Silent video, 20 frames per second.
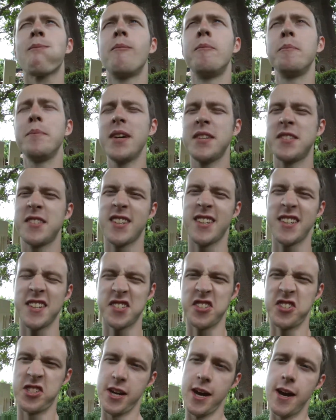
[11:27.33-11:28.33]
Basically it's a
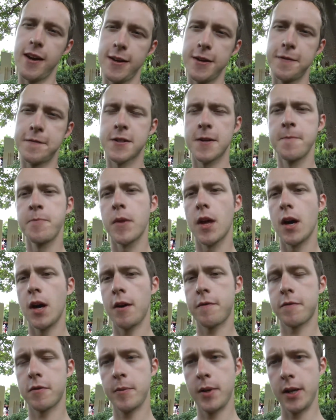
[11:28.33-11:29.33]
chairlift
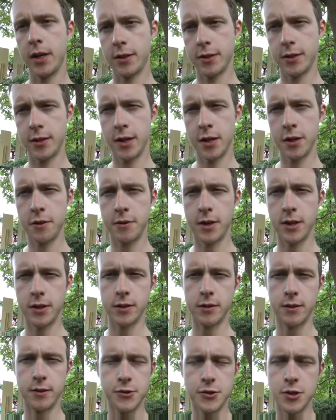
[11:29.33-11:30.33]
from here to the other end of
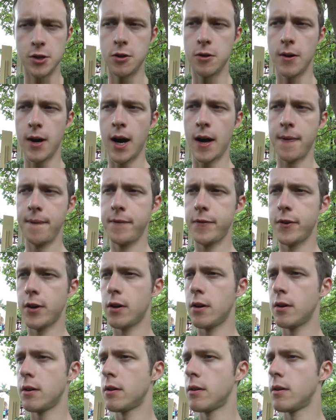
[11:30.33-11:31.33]
the zoo and
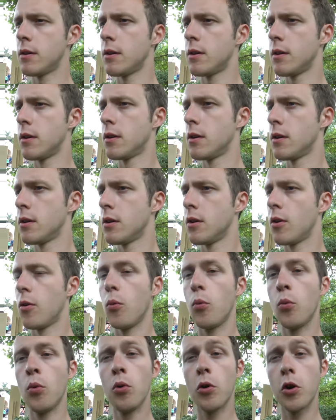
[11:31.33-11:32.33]

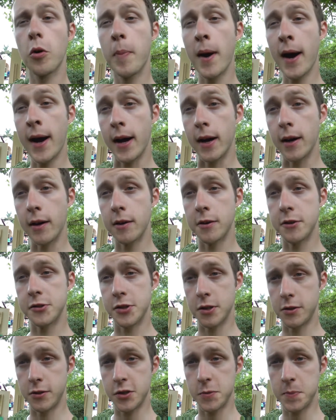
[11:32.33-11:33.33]
walk back, so
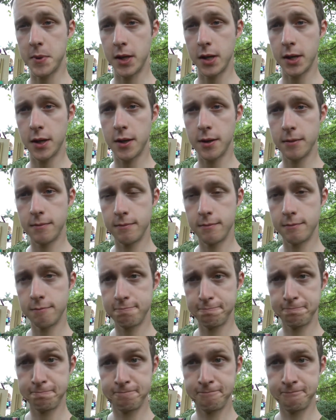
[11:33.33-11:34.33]
to speak.
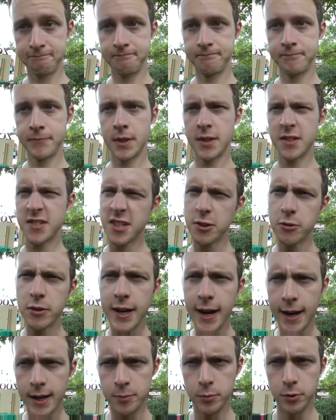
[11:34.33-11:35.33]
See all the
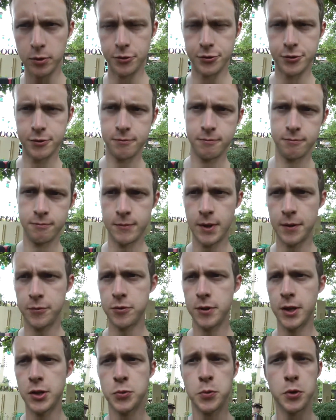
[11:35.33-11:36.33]
animals. After all,
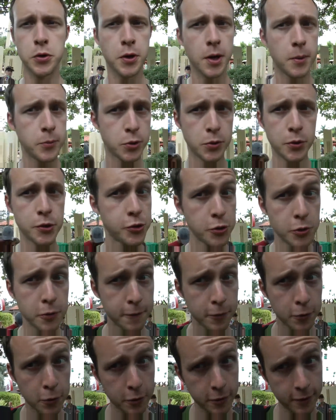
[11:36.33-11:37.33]
that's what you come to the zoo
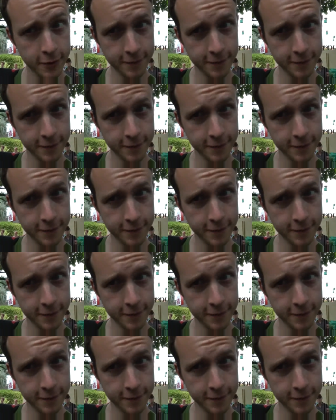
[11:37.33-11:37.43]
for.